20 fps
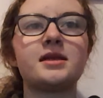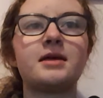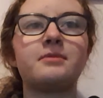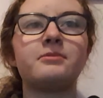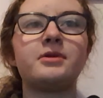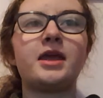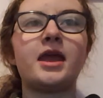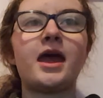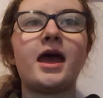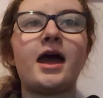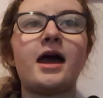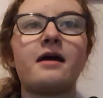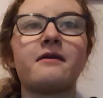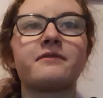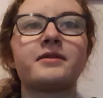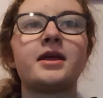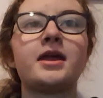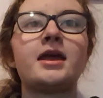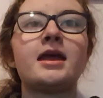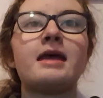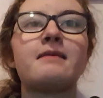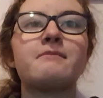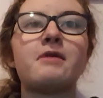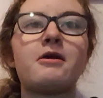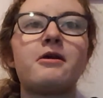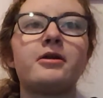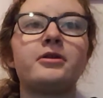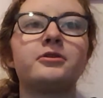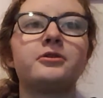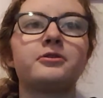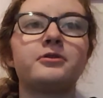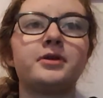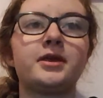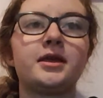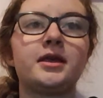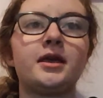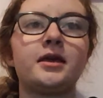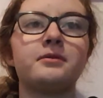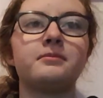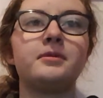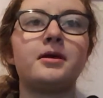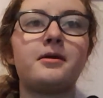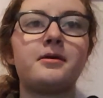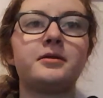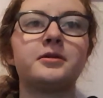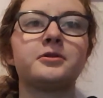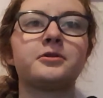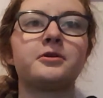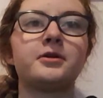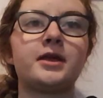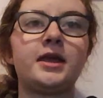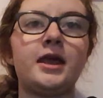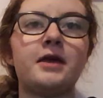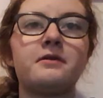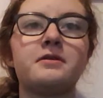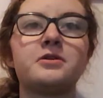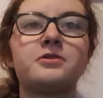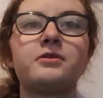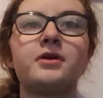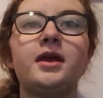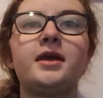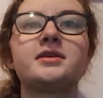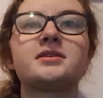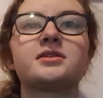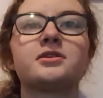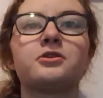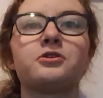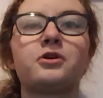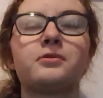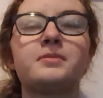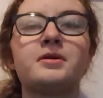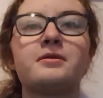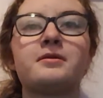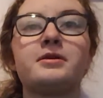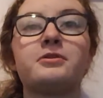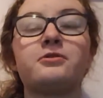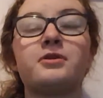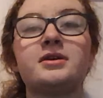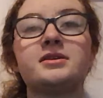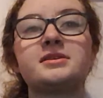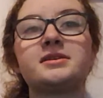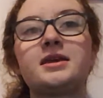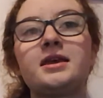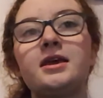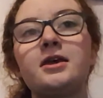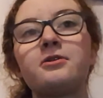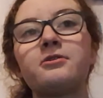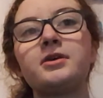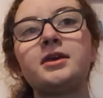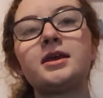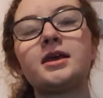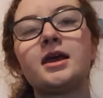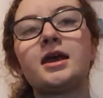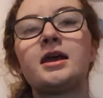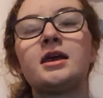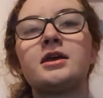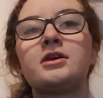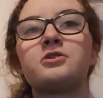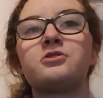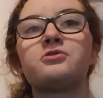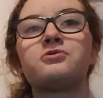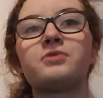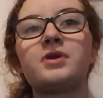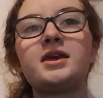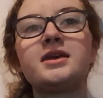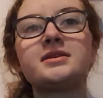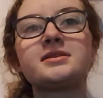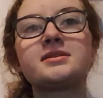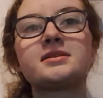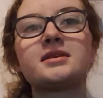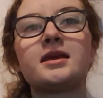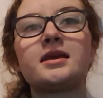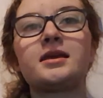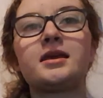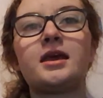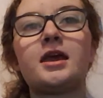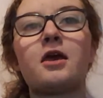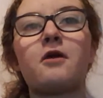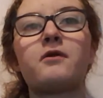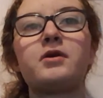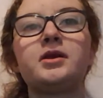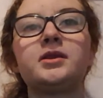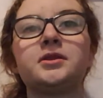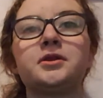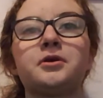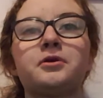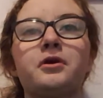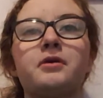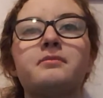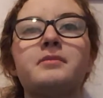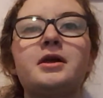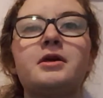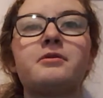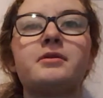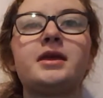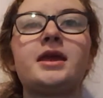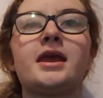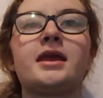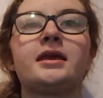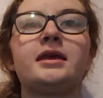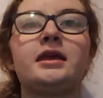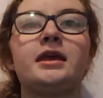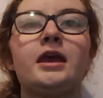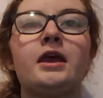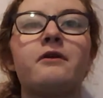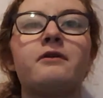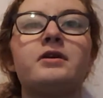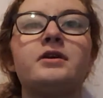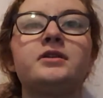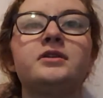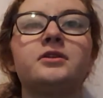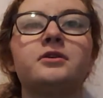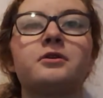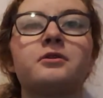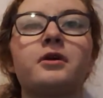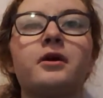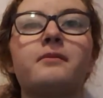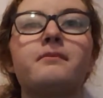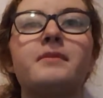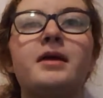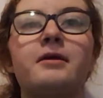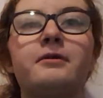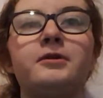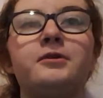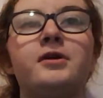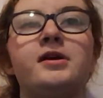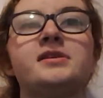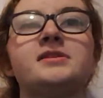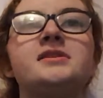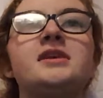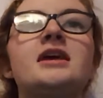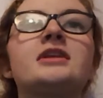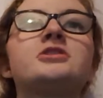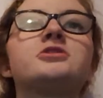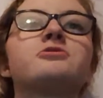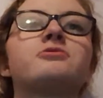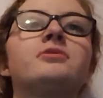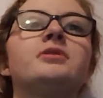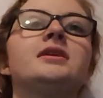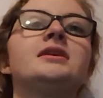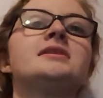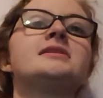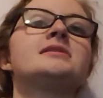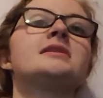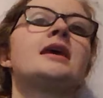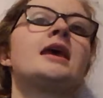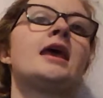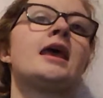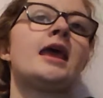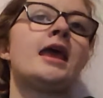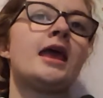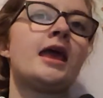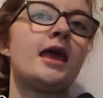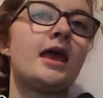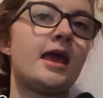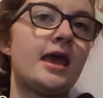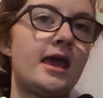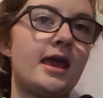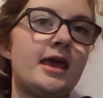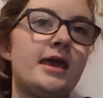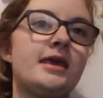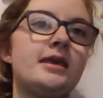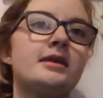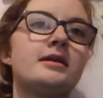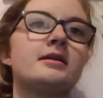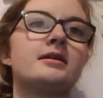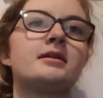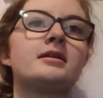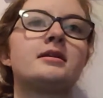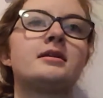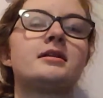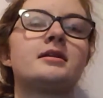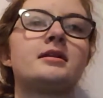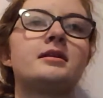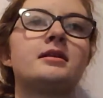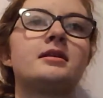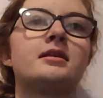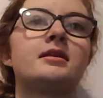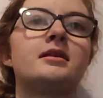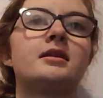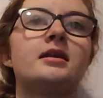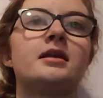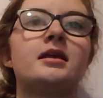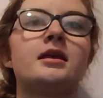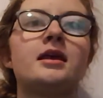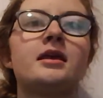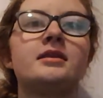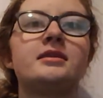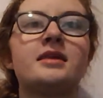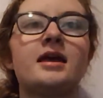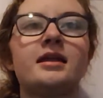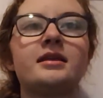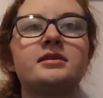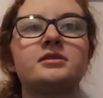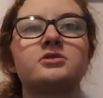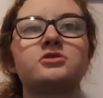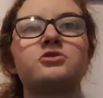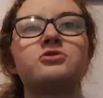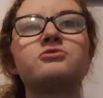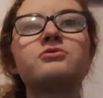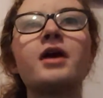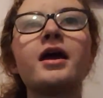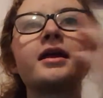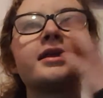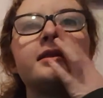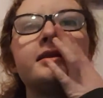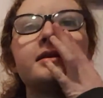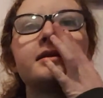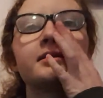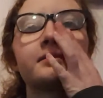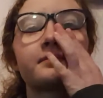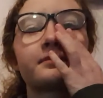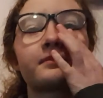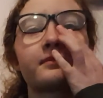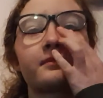And we have Mary Laura, Mary Laura Carrie Grace, Laura Mary Grace Carrie, Grace Carrie Laura Mary, and Carrie Laura Mary Grace. The answer is A. That is correct.